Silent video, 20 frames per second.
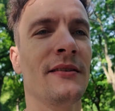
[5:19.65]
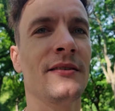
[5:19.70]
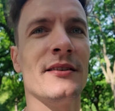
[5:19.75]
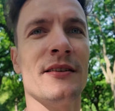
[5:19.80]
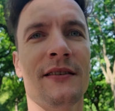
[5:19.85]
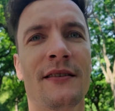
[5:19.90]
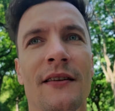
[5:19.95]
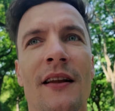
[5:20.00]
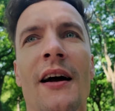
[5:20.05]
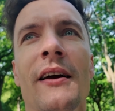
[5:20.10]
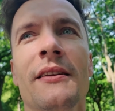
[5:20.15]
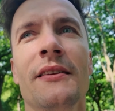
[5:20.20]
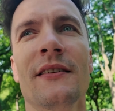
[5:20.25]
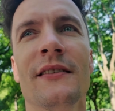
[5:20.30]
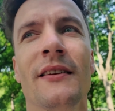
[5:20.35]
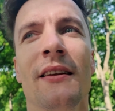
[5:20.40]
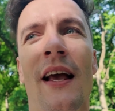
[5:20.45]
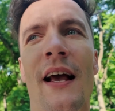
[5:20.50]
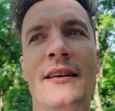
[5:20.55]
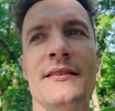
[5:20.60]
This
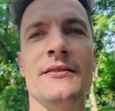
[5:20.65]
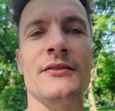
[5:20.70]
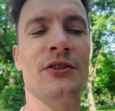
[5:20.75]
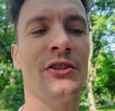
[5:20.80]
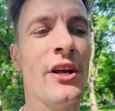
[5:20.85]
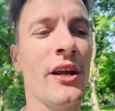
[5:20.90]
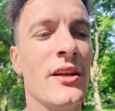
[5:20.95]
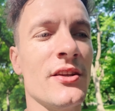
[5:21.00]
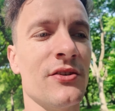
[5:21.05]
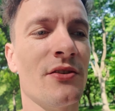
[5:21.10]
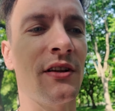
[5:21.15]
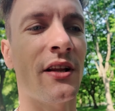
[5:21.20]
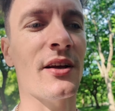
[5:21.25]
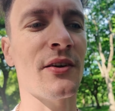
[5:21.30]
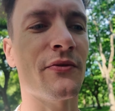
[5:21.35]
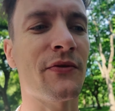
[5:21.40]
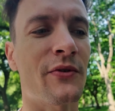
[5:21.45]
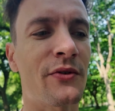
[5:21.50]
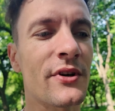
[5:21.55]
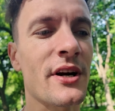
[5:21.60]
line hasn't changed
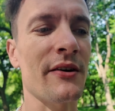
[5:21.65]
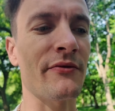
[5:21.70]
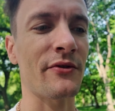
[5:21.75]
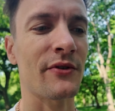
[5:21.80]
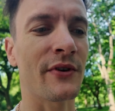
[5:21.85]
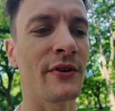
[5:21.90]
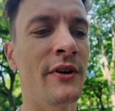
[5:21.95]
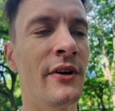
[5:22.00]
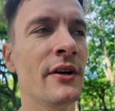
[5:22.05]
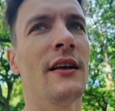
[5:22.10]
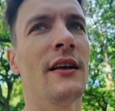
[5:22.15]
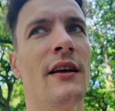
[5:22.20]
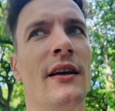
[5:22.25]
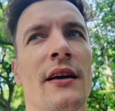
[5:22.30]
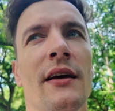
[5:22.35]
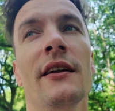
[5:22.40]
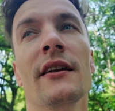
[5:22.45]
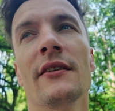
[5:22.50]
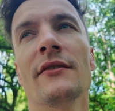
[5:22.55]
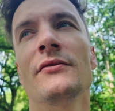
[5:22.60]
like forever
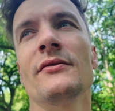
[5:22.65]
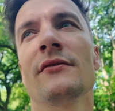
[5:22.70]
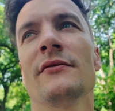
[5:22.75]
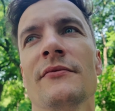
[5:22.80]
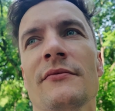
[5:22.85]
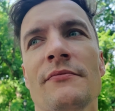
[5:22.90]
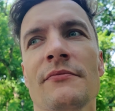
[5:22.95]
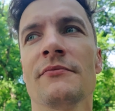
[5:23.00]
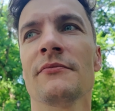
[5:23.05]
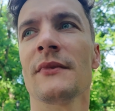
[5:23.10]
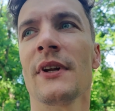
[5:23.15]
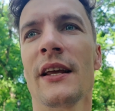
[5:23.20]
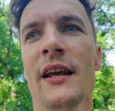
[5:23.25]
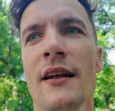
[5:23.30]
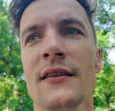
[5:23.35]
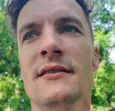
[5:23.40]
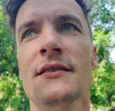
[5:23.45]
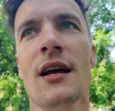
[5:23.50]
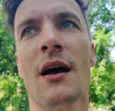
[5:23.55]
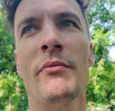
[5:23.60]
and
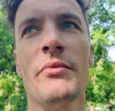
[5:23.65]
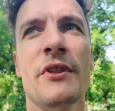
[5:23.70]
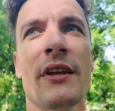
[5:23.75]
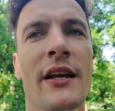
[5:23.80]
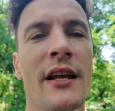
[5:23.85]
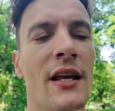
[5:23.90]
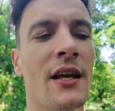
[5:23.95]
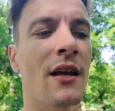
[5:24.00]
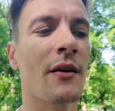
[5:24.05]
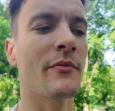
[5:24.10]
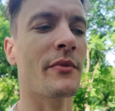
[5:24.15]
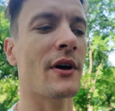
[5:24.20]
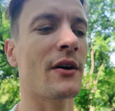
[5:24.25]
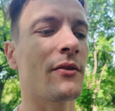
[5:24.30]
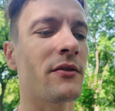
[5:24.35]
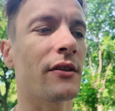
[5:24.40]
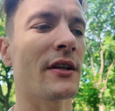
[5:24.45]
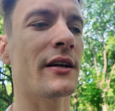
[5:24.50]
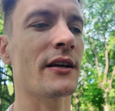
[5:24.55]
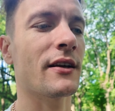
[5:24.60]
can't stop thinking
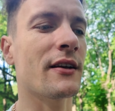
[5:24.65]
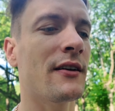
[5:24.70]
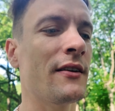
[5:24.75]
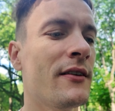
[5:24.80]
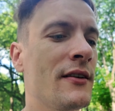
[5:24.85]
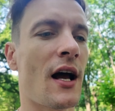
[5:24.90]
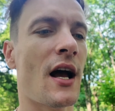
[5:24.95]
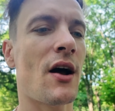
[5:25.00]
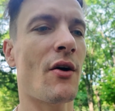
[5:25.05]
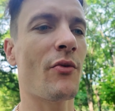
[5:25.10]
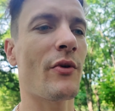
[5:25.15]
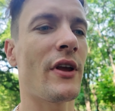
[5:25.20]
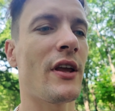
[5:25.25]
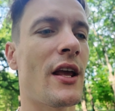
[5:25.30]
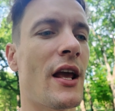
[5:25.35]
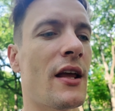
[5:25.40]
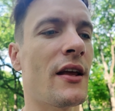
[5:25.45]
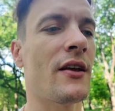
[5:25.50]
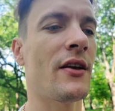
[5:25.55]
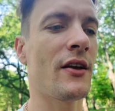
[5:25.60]
about like how
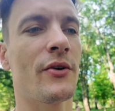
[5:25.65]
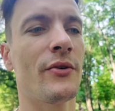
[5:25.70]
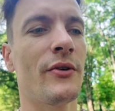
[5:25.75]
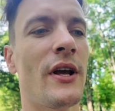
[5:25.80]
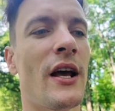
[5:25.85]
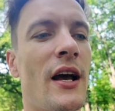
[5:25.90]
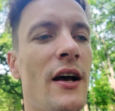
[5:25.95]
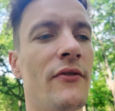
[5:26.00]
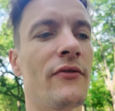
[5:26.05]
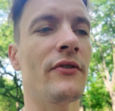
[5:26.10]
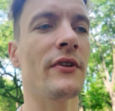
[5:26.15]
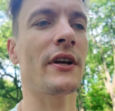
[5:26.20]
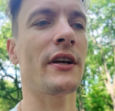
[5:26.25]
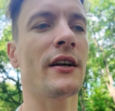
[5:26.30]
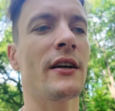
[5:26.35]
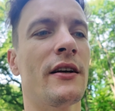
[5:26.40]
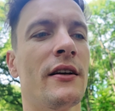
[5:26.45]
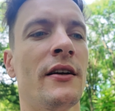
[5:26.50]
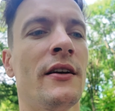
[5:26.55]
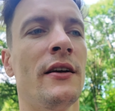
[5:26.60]
we could have
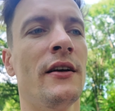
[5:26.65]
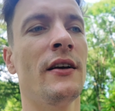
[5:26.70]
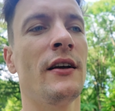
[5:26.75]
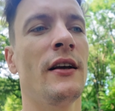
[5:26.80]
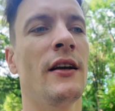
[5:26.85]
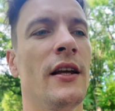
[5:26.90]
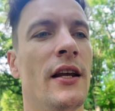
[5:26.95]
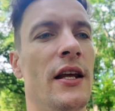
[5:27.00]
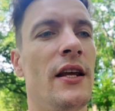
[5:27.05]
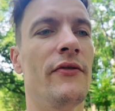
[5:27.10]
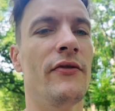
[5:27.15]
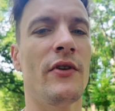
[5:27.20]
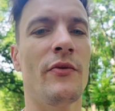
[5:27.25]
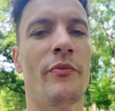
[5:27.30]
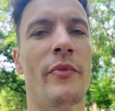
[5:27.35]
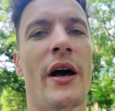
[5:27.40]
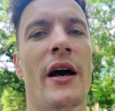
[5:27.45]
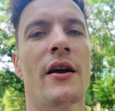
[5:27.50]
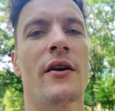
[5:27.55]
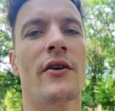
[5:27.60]
like
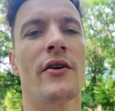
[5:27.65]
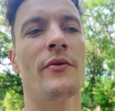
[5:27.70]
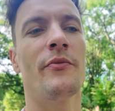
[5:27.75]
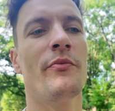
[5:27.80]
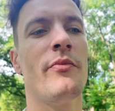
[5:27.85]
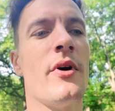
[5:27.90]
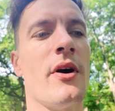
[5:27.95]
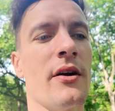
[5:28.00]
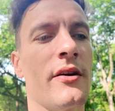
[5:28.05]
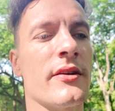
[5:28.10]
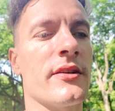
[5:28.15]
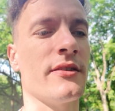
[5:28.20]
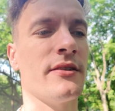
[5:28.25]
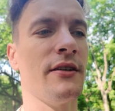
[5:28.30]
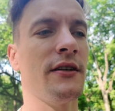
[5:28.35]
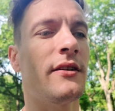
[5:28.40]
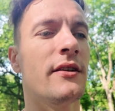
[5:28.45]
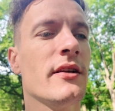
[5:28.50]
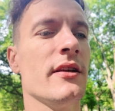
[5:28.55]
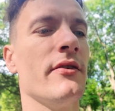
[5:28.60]
even better
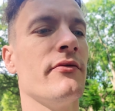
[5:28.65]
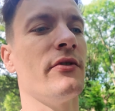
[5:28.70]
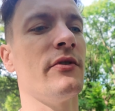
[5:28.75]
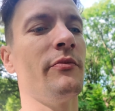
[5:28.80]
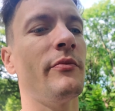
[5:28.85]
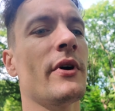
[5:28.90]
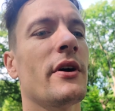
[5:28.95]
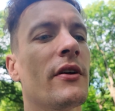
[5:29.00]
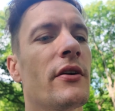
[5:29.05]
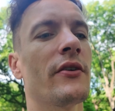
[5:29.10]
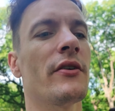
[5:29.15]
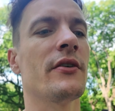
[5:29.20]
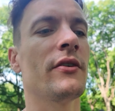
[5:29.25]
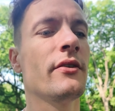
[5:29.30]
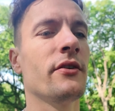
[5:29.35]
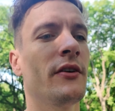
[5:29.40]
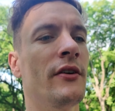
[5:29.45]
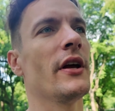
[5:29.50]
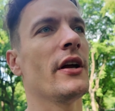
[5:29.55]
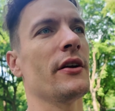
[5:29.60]
parks and even better
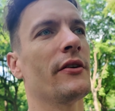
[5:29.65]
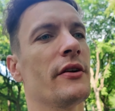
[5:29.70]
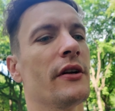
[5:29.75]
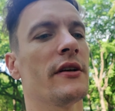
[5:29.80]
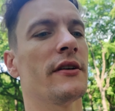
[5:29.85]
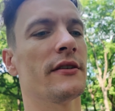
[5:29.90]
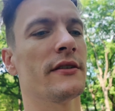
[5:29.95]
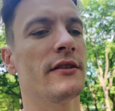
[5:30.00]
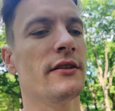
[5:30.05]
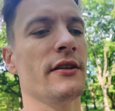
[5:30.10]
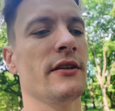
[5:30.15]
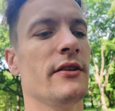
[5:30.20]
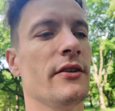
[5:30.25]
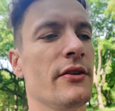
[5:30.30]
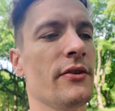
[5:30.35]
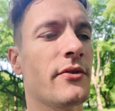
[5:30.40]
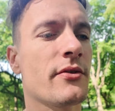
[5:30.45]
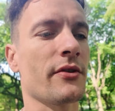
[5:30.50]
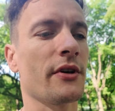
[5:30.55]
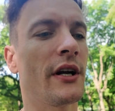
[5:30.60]
areas in
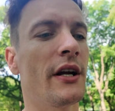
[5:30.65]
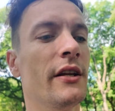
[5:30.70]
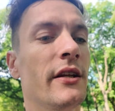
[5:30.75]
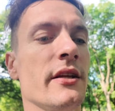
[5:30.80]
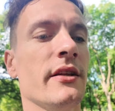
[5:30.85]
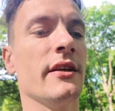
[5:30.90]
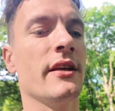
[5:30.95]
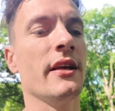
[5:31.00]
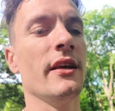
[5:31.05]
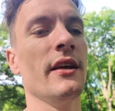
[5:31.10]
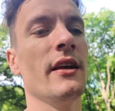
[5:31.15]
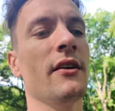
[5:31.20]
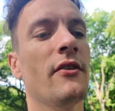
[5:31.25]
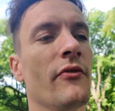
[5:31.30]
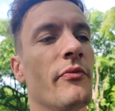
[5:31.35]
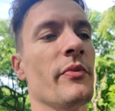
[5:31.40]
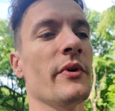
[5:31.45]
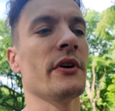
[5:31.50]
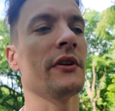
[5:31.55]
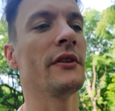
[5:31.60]
Ukraine in
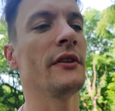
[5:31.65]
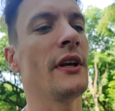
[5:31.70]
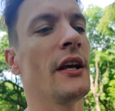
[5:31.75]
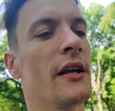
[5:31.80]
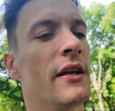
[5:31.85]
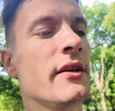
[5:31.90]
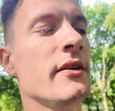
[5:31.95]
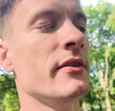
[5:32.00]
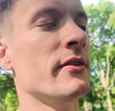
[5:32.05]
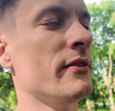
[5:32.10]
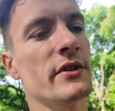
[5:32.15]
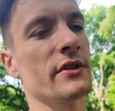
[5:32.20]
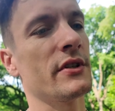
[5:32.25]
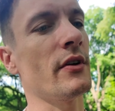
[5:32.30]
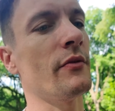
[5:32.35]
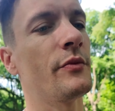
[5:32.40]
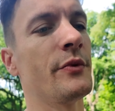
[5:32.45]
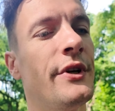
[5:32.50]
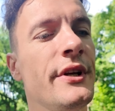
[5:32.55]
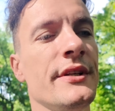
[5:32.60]
Kiev but they
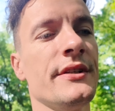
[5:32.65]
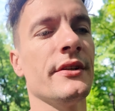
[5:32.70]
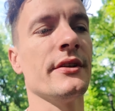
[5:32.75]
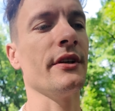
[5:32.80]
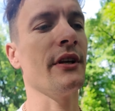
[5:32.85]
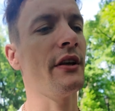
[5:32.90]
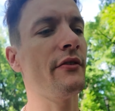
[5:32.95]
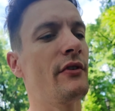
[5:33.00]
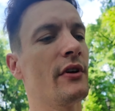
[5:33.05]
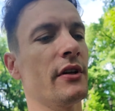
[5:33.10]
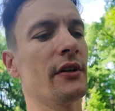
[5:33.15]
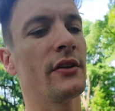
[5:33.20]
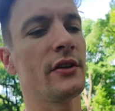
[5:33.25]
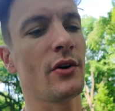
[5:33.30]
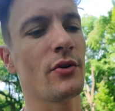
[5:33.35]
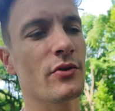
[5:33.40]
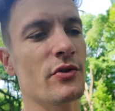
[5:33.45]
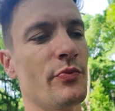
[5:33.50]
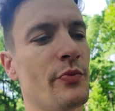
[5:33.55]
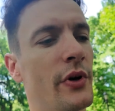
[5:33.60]
some reason giving
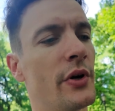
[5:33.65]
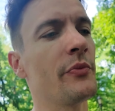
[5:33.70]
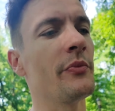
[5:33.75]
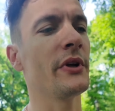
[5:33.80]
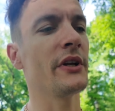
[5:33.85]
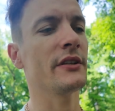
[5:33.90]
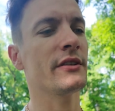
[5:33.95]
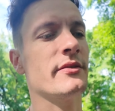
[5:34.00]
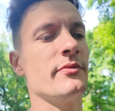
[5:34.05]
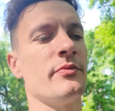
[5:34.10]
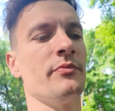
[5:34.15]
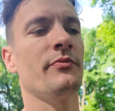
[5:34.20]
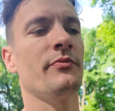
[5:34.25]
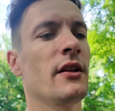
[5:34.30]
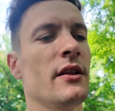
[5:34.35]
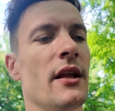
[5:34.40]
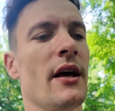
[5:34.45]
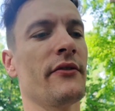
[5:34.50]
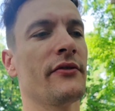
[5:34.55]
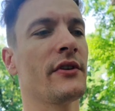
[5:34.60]
those permits
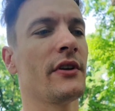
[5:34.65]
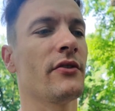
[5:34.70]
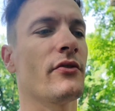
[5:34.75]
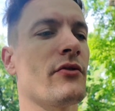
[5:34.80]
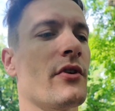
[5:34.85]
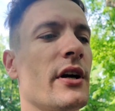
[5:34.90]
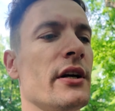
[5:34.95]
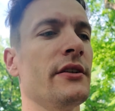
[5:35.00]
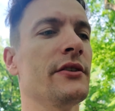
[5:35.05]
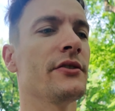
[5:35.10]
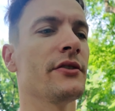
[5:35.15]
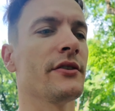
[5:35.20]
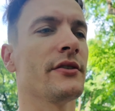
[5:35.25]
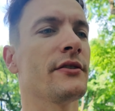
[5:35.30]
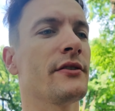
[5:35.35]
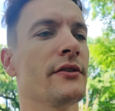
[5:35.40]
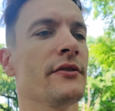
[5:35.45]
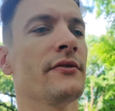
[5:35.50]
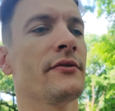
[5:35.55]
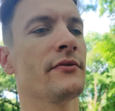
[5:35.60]
left and right
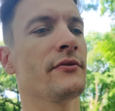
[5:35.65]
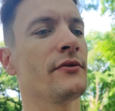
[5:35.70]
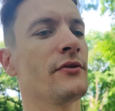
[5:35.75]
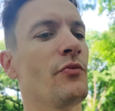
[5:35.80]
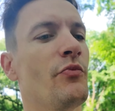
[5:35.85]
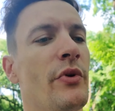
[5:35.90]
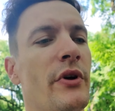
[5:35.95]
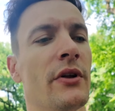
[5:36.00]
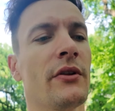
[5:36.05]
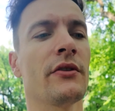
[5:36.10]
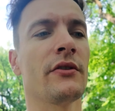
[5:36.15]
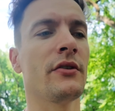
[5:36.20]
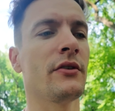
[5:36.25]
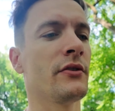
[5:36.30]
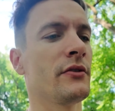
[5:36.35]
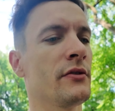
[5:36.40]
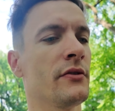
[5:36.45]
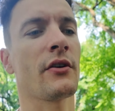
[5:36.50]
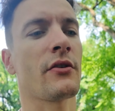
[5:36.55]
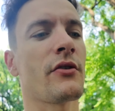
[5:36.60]
just to build
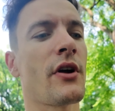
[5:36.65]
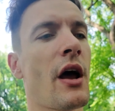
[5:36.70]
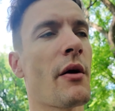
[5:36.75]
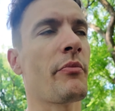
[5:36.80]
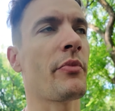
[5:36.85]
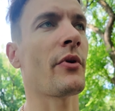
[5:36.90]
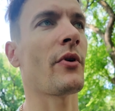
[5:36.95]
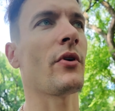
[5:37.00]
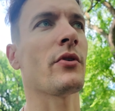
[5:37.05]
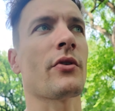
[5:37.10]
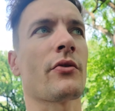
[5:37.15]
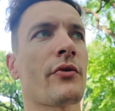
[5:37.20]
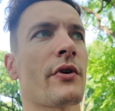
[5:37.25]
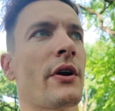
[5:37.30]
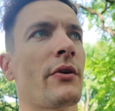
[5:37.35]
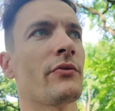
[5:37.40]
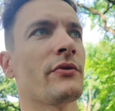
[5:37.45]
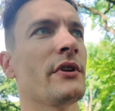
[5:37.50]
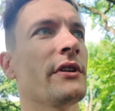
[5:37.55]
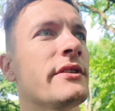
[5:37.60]
crap all
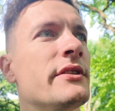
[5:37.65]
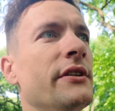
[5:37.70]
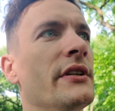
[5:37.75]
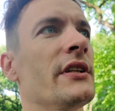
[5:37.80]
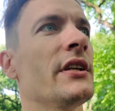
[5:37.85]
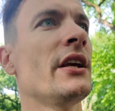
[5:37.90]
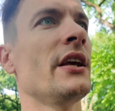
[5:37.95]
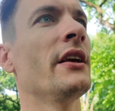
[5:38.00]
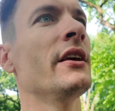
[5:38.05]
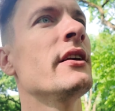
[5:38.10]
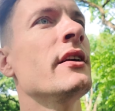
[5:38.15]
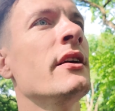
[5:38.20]
around the city